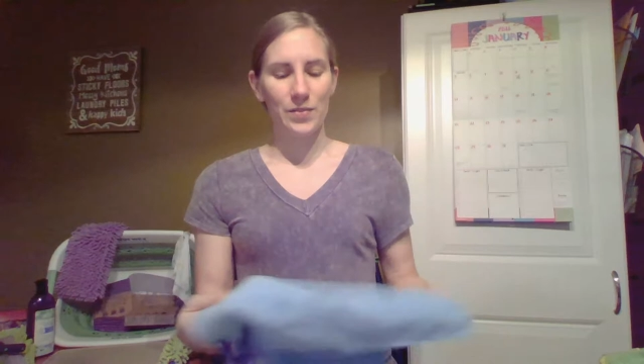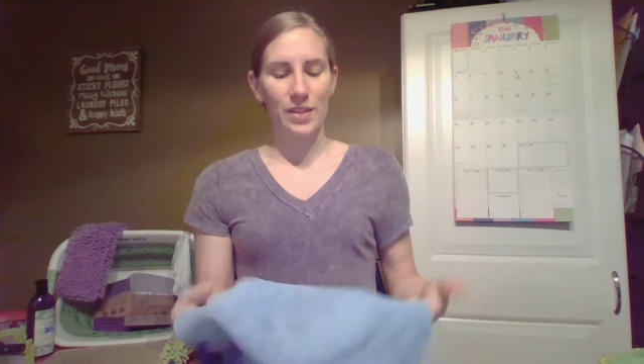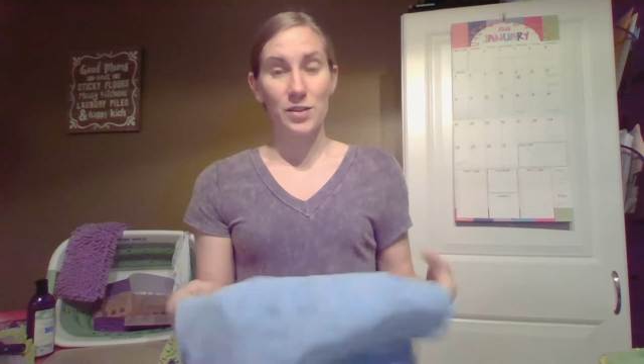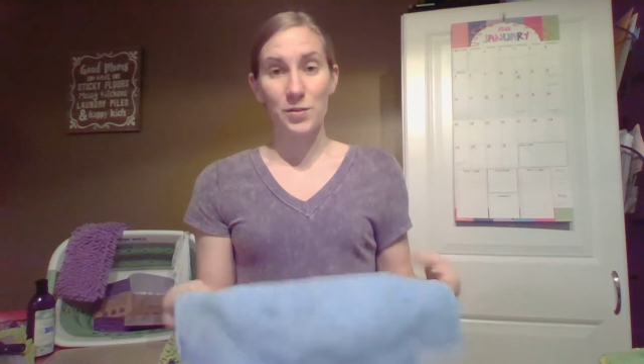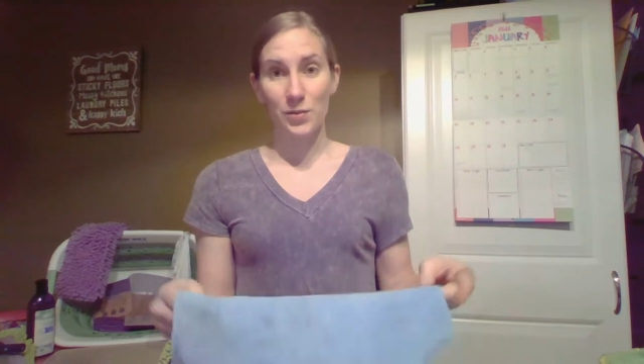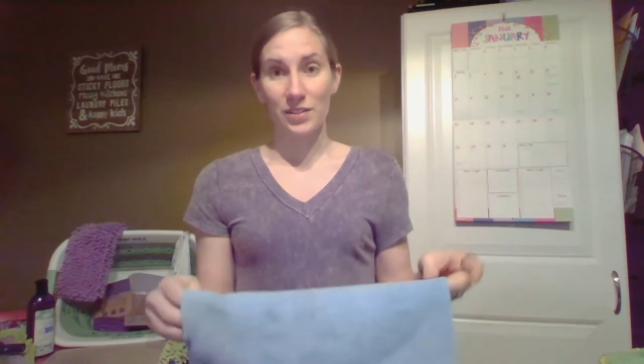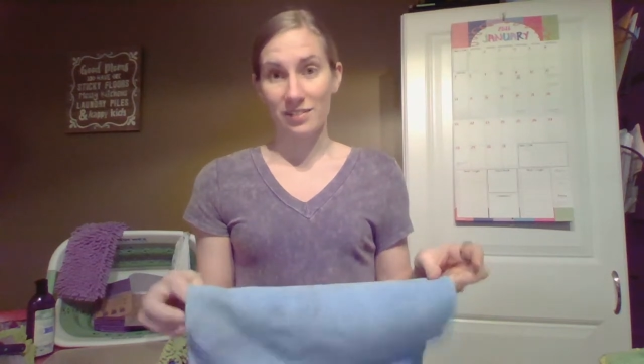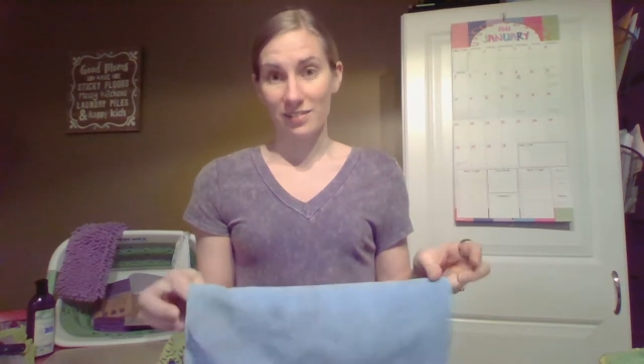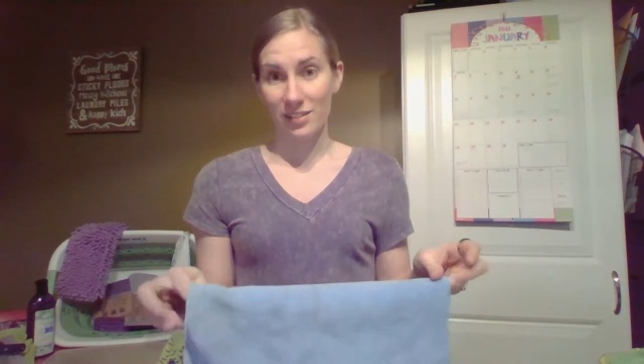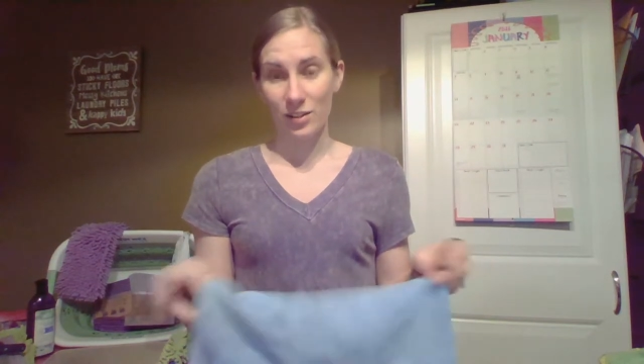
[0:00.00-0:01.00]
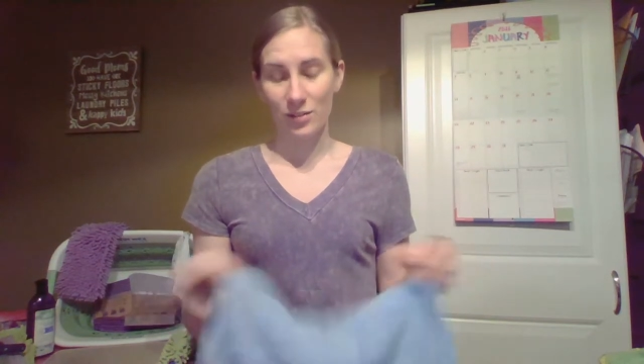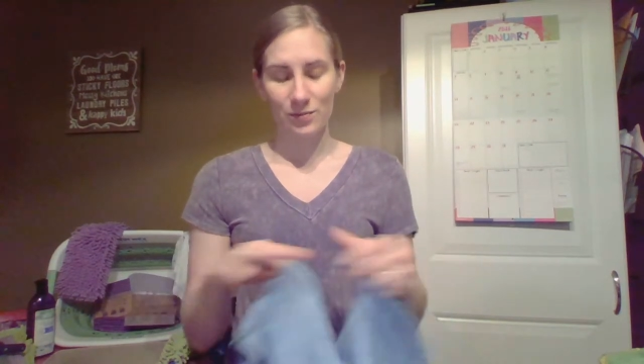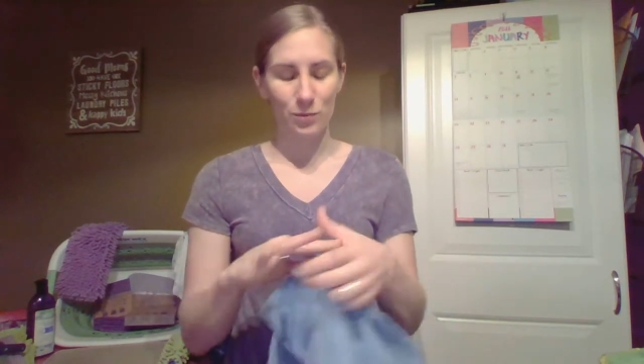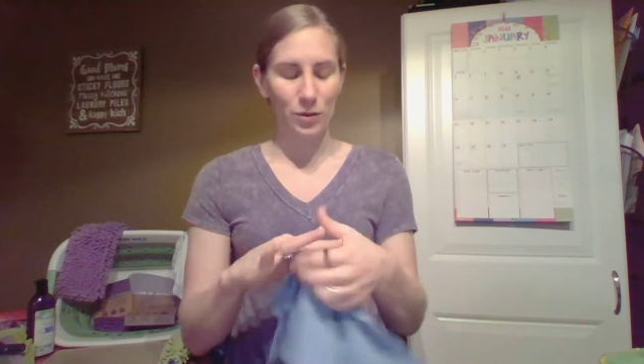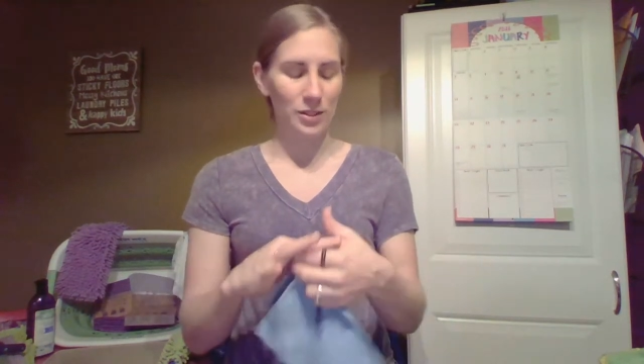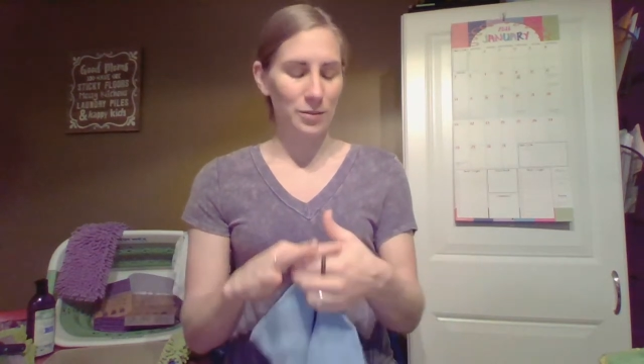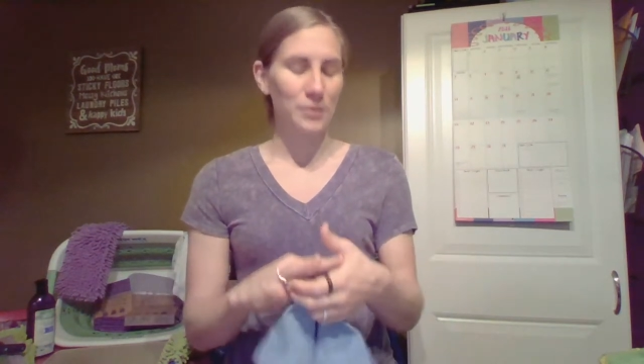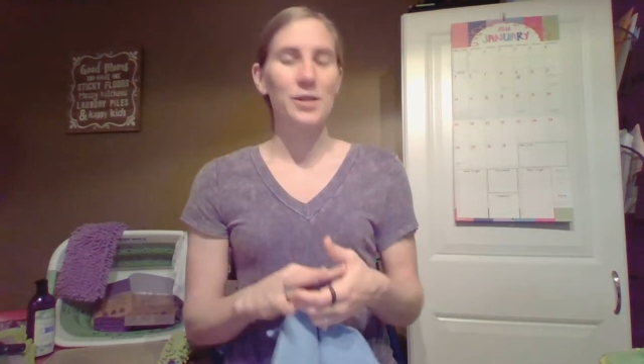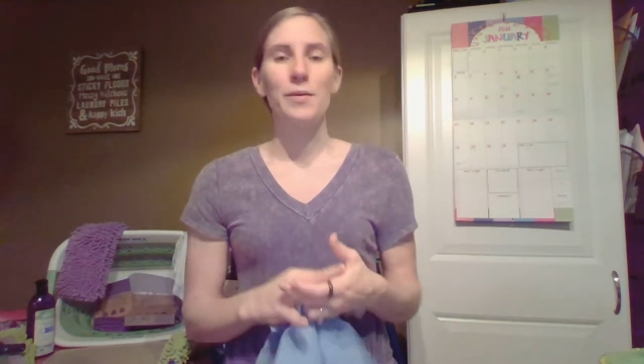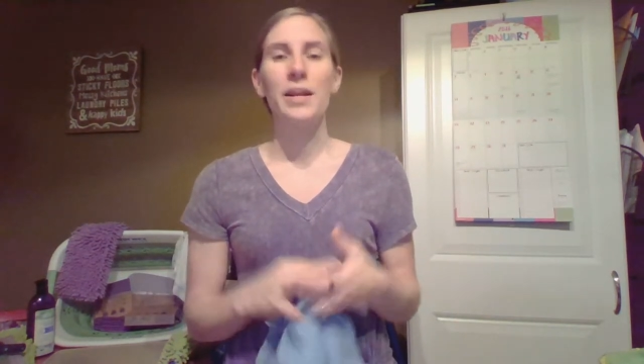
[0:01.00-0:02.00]
that's where, you know, more
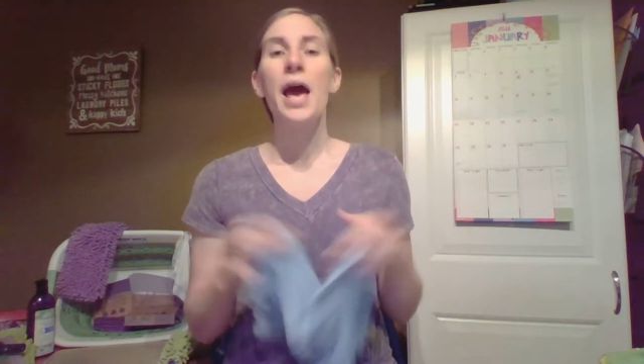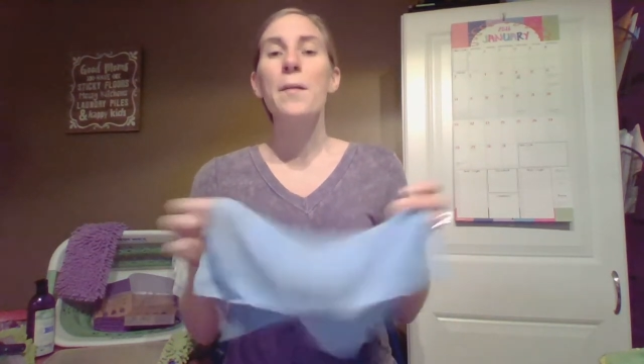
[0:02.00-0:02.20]
demos come on.